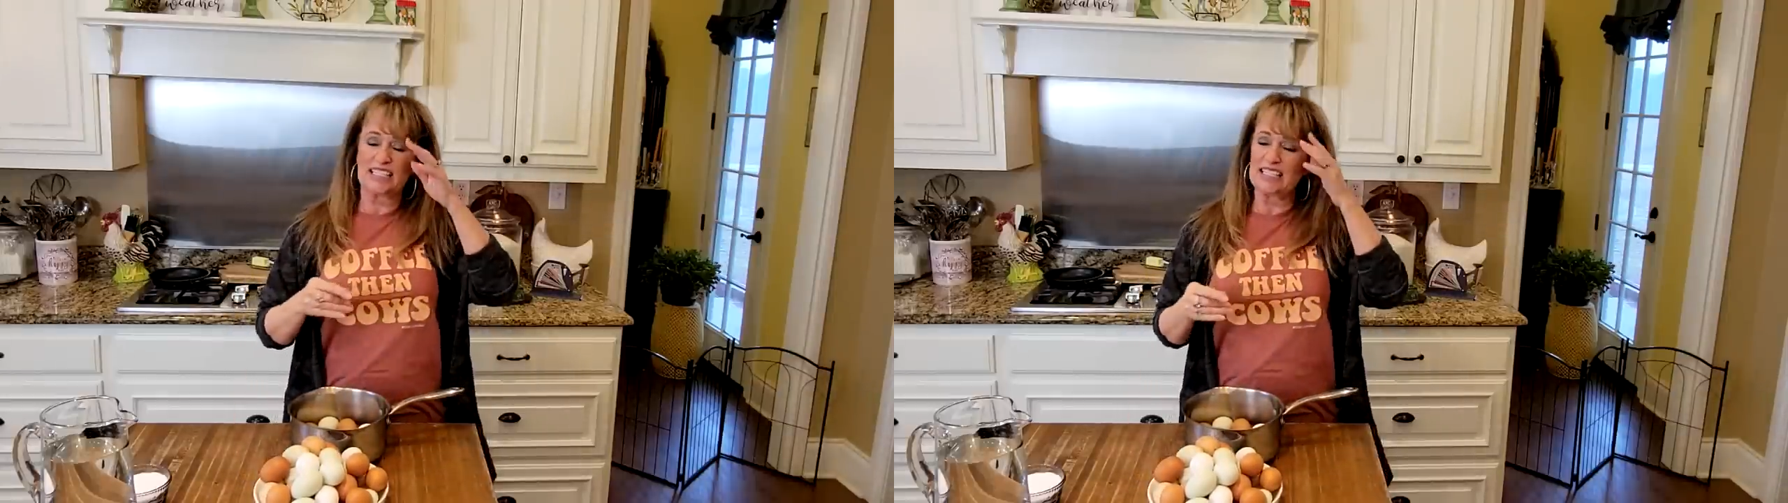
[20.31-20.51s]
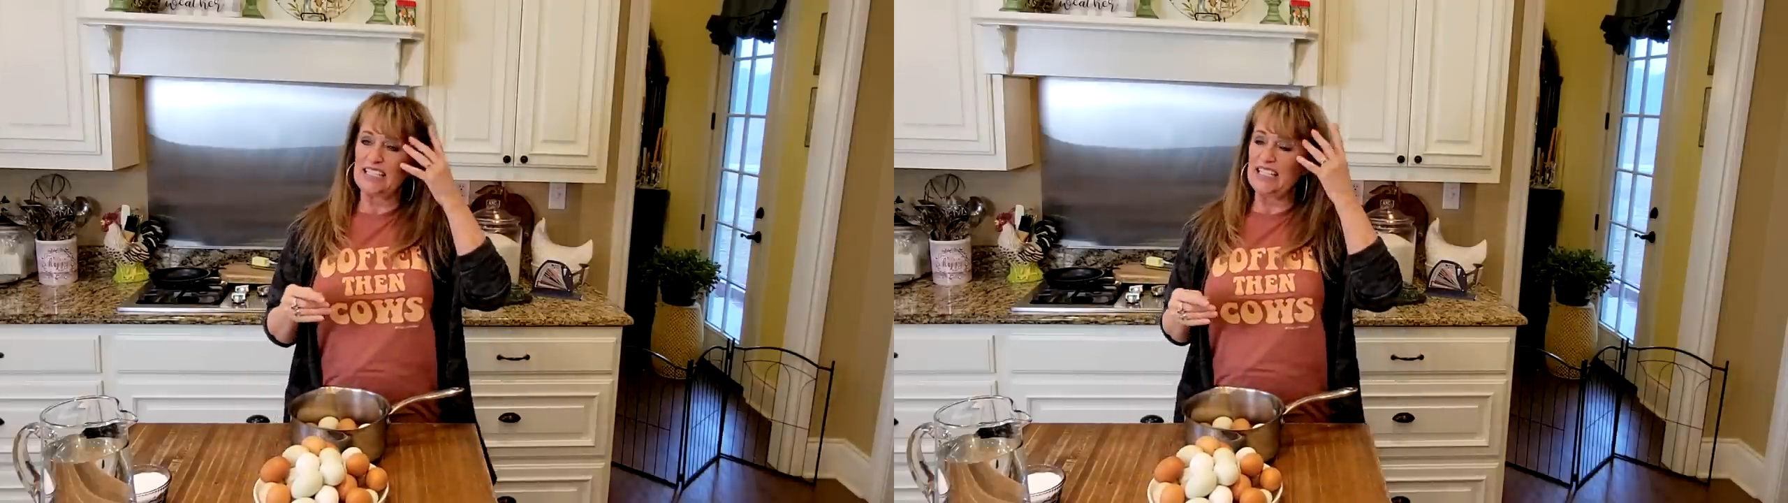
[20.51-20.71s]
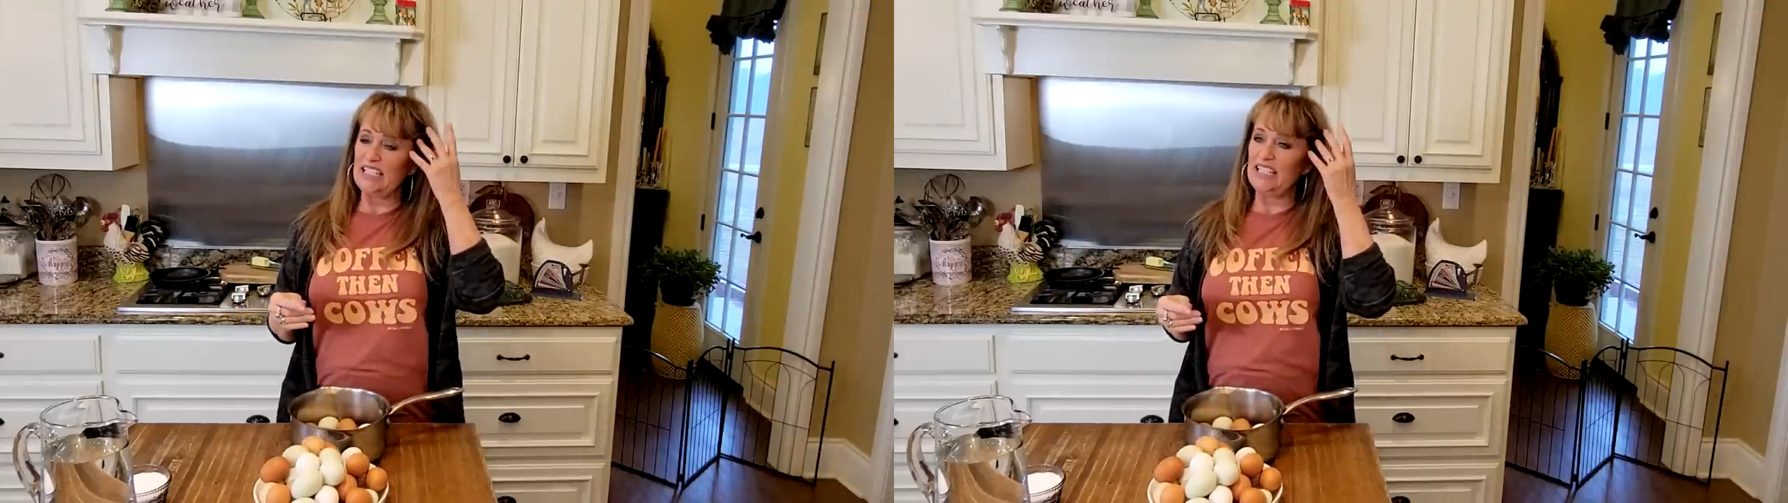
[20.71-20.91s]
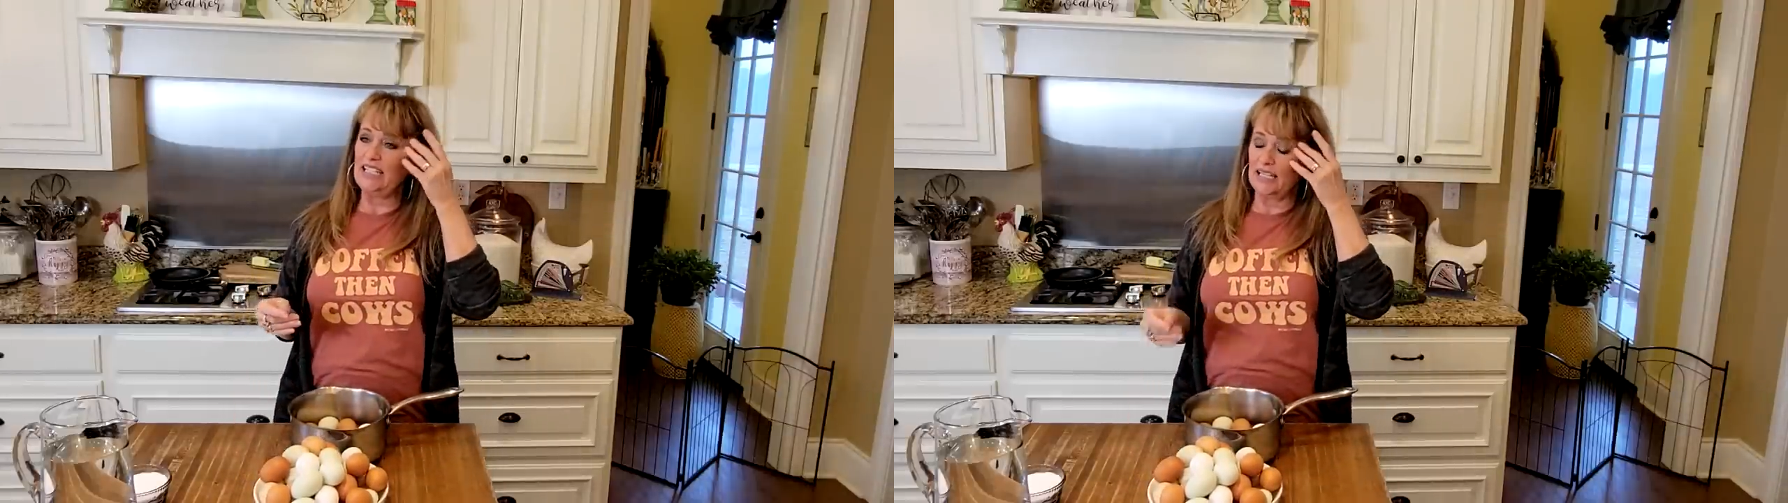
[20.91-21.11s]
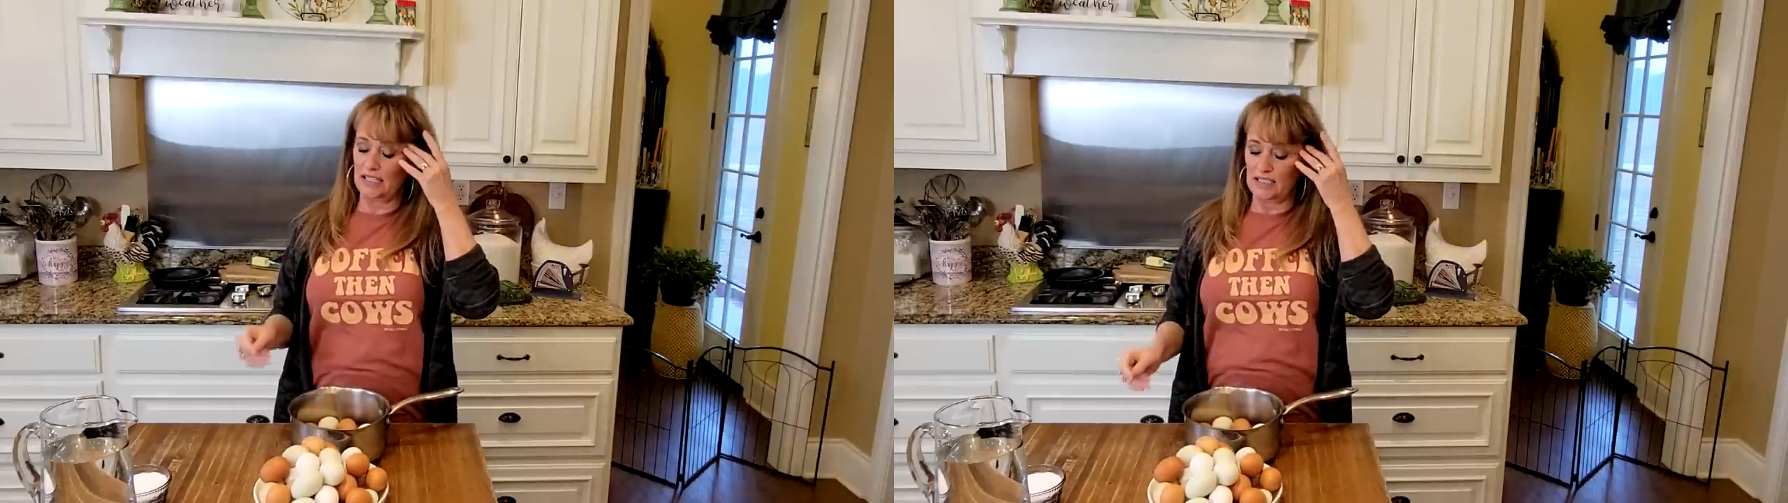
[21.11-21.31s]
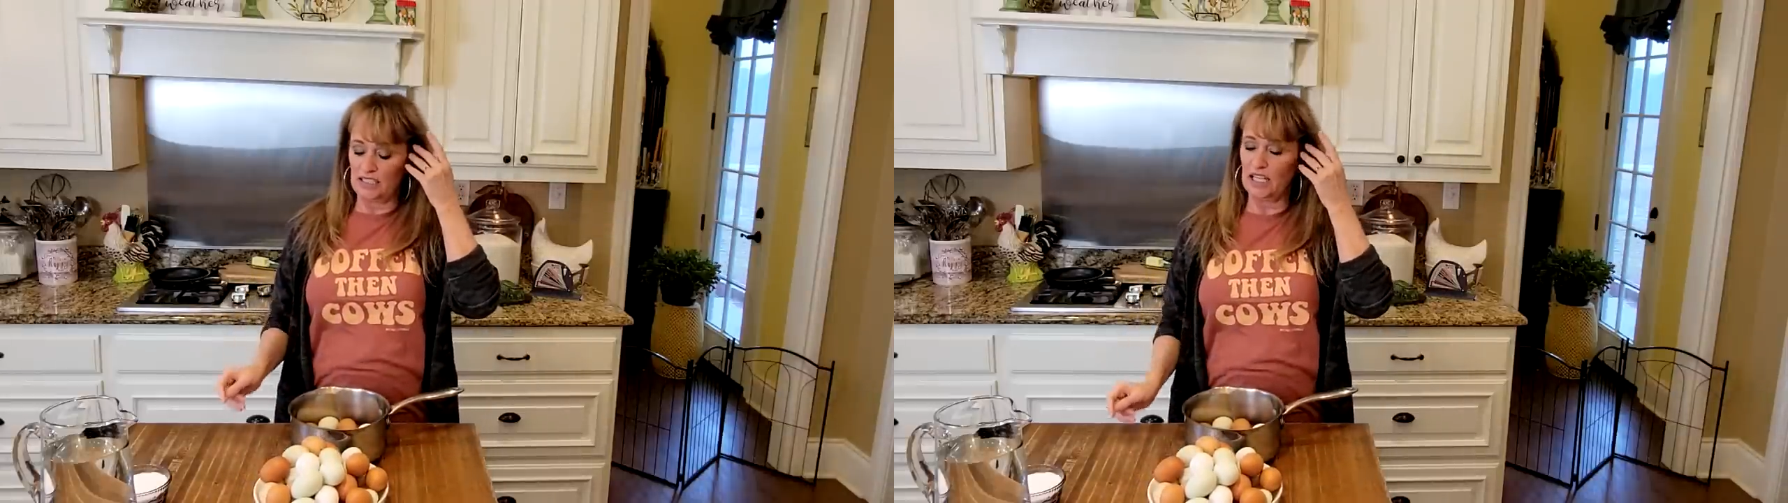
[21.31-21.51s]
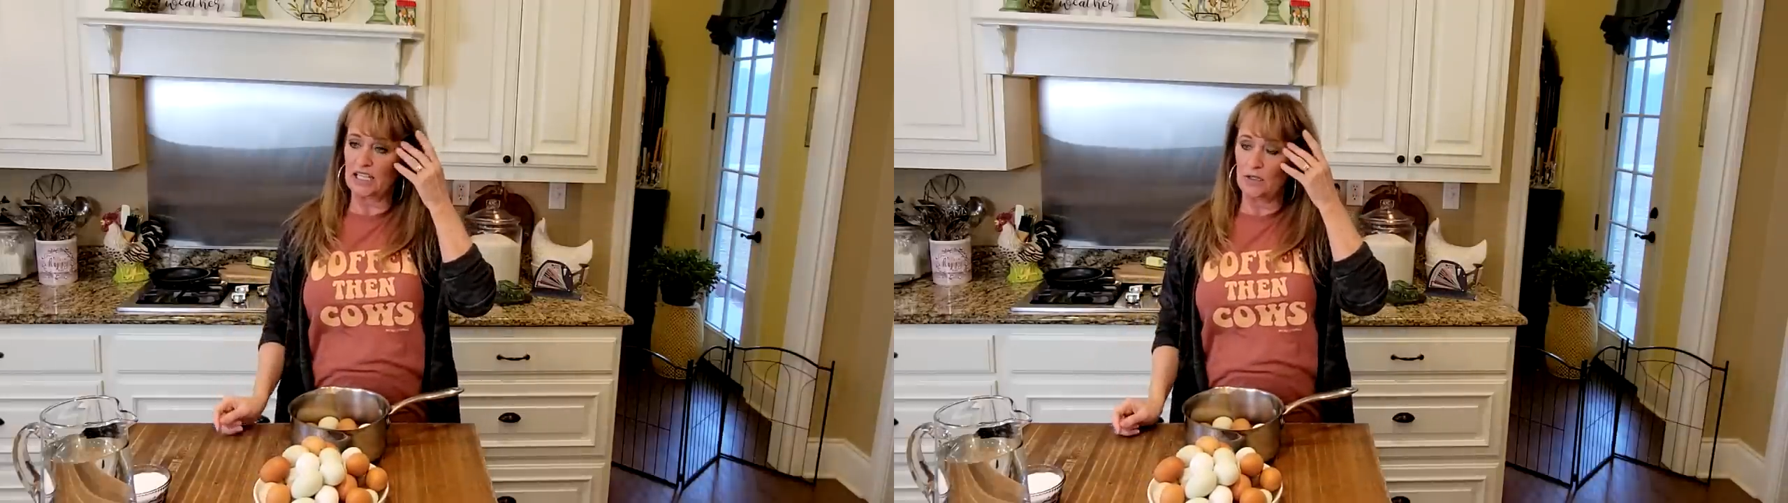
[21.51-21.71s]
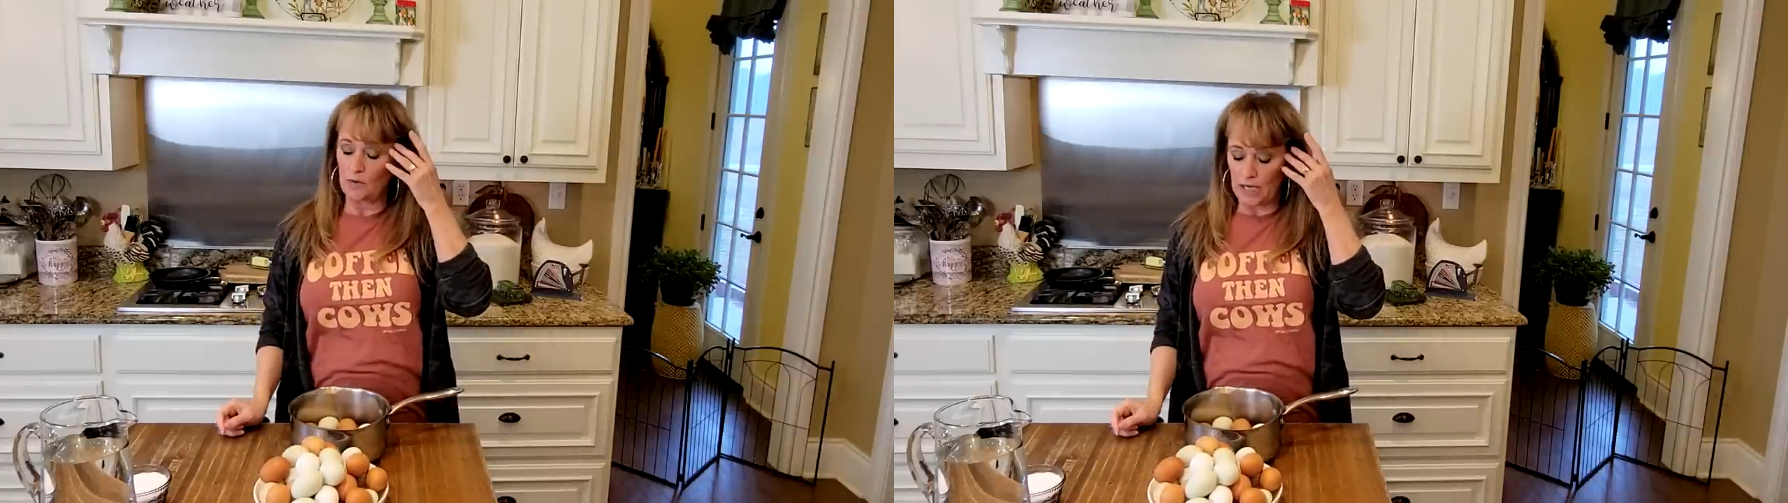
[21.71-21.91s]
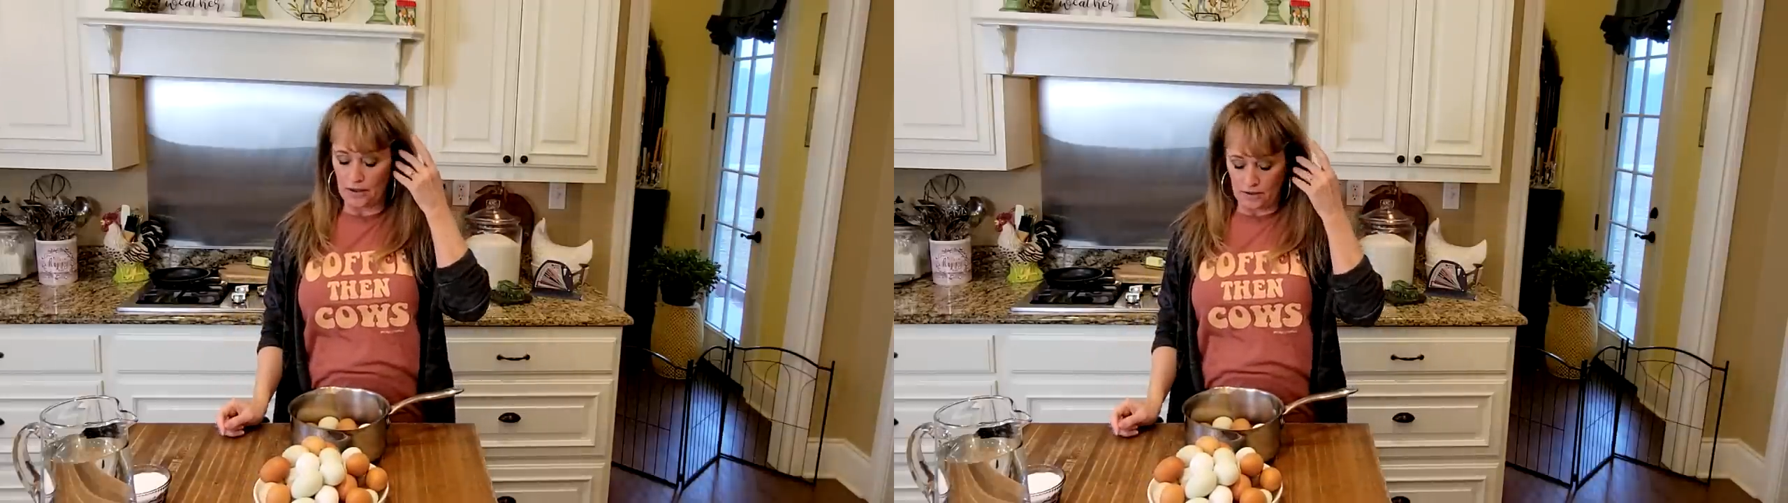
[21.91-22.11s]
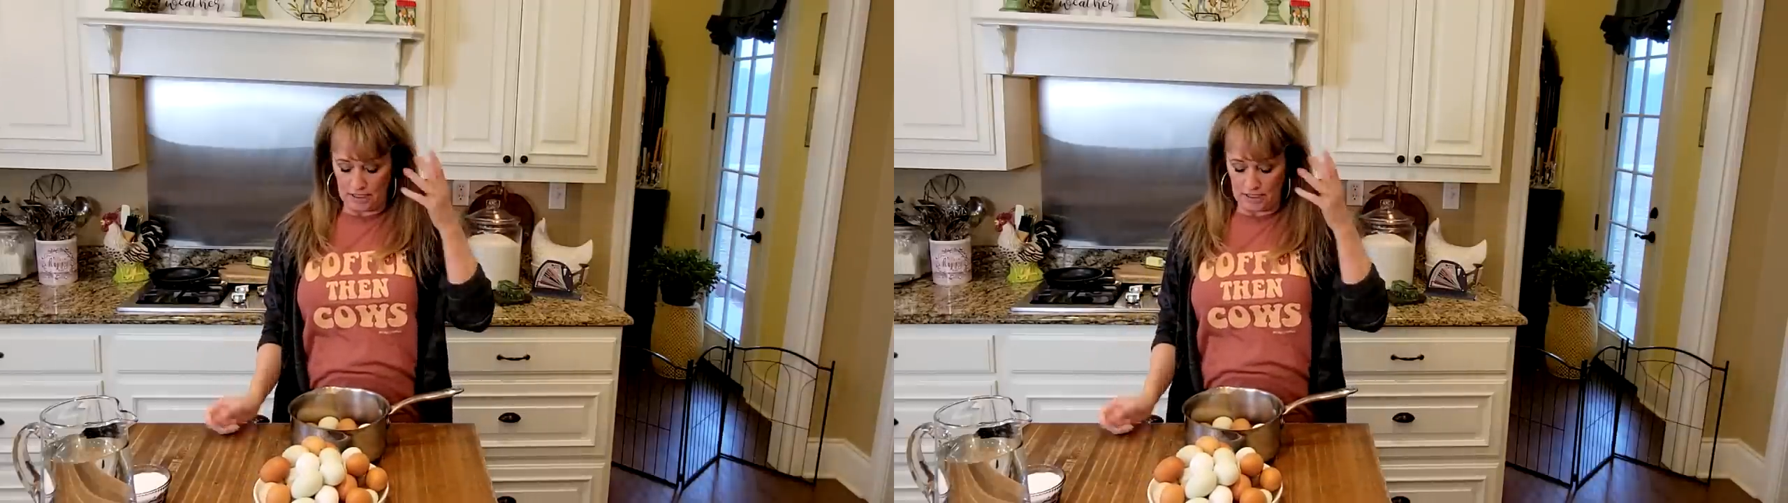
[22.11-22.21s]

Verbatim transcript: sleety and yucky weather,